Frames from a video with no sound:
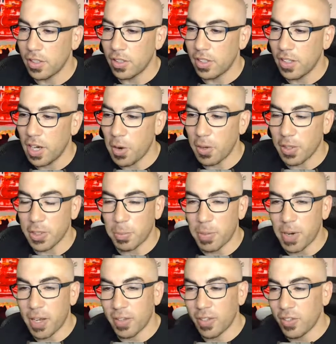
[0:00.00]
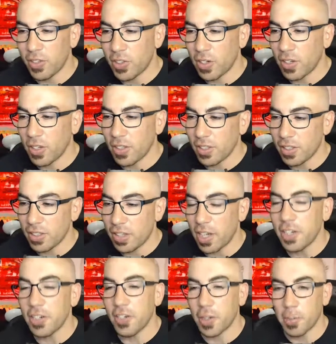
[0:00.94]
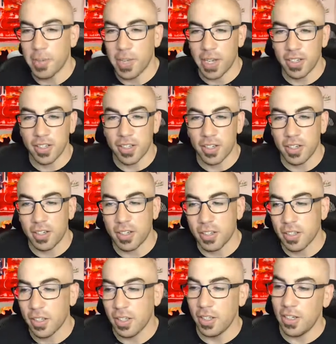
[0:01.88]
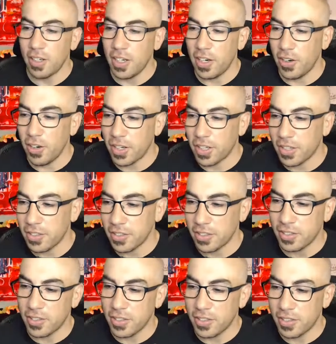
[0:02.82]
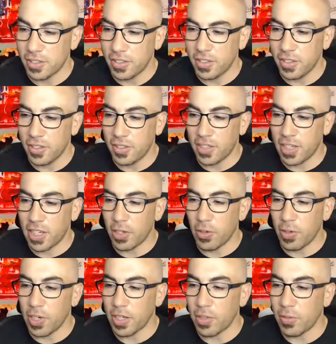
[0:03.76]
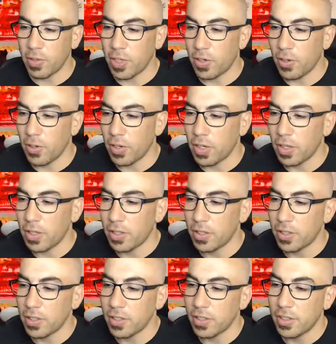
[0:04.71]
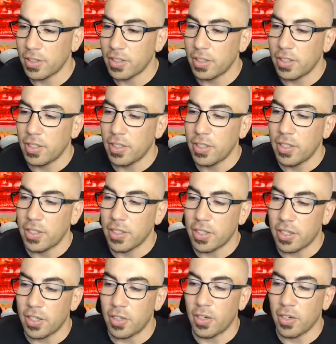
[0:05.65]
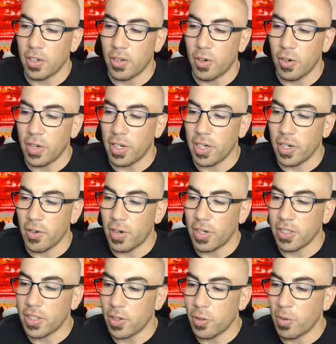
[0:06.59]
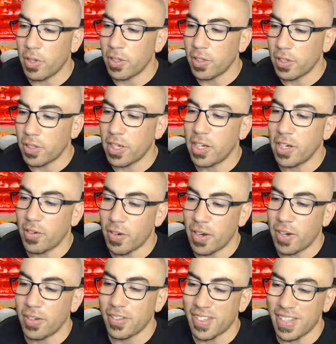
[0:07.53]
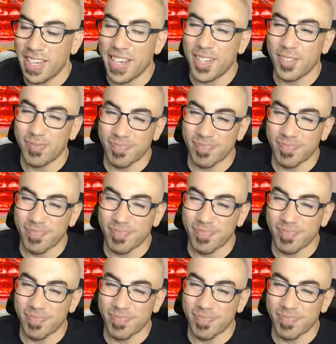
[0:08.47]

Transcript: Eric's a proud loser. I know you'll be out there, Eric. You don't like going out there with La Jolla. Gonna go to La Jolla to go out there while they're getting around. Yeah.